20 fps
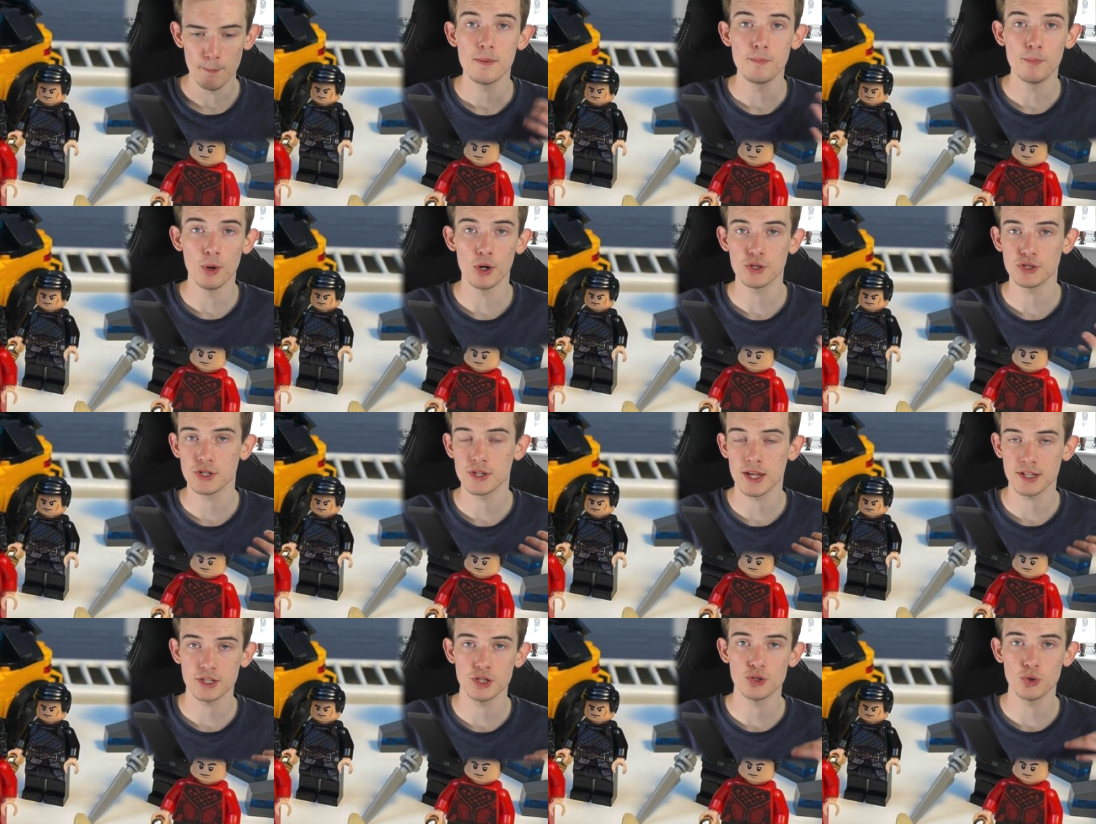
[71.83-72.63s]
But
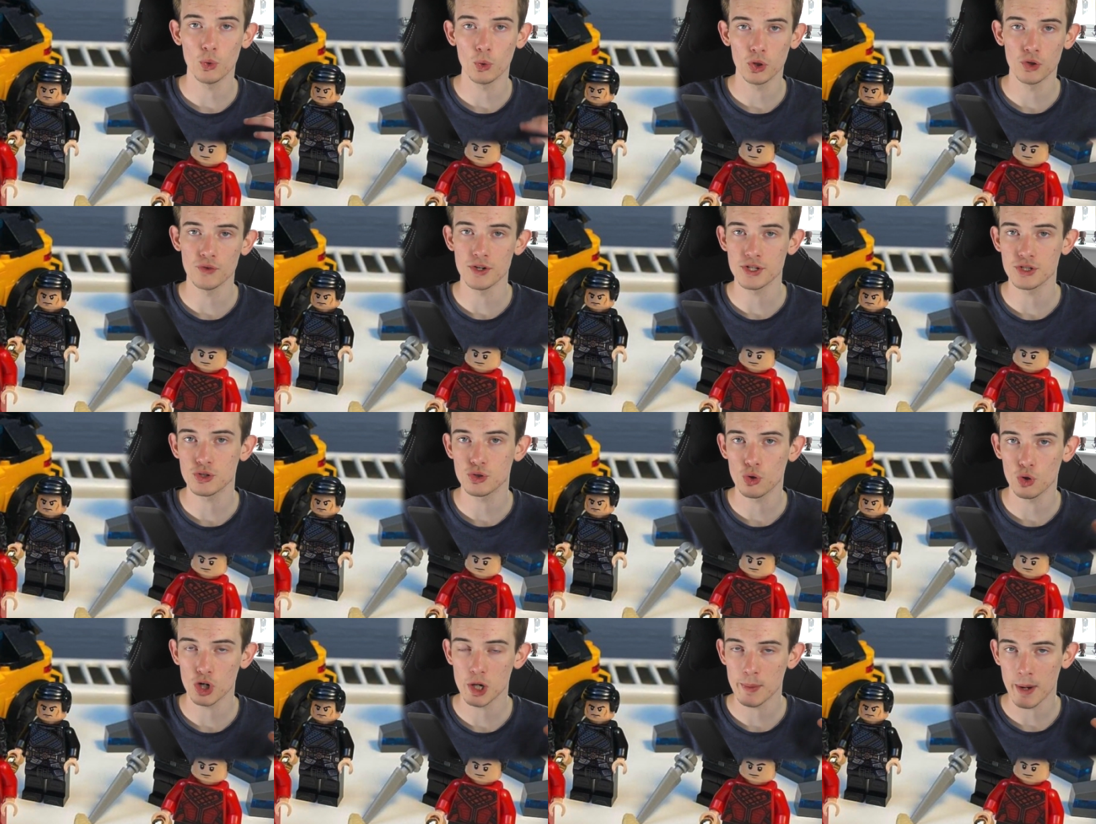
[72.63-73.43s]
that is all there is to
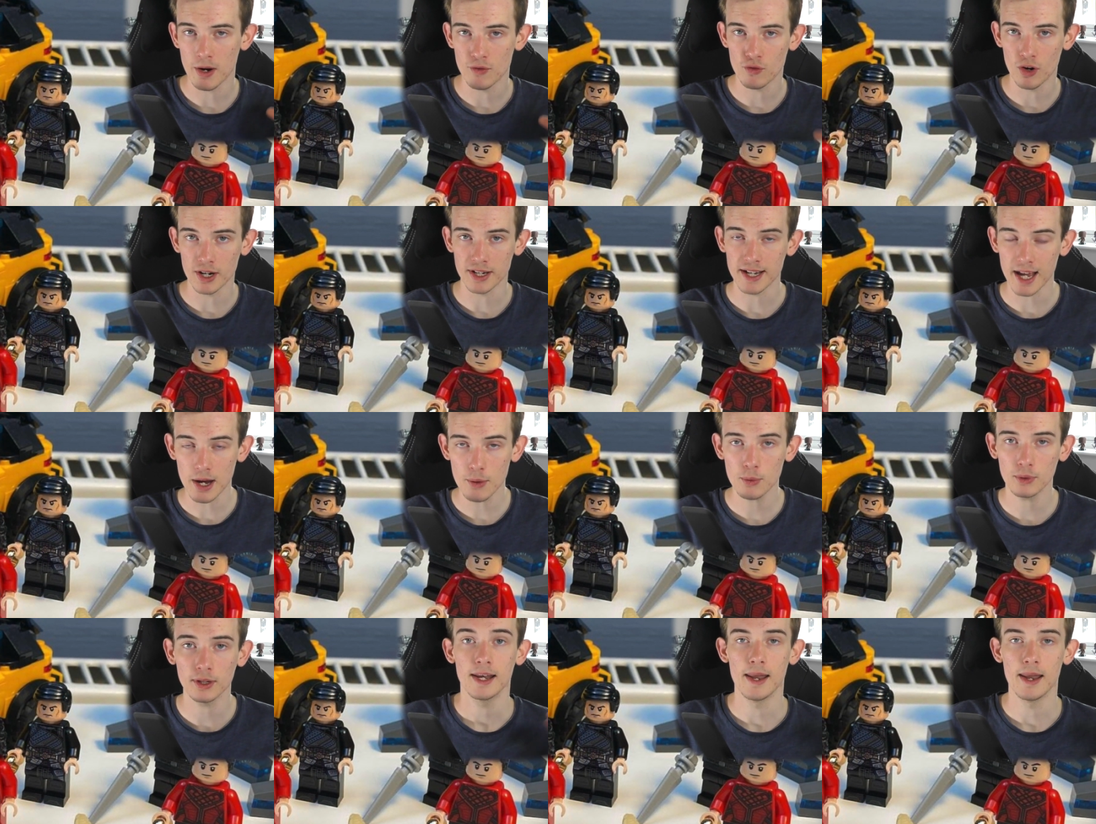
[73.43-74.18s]
talk about right now.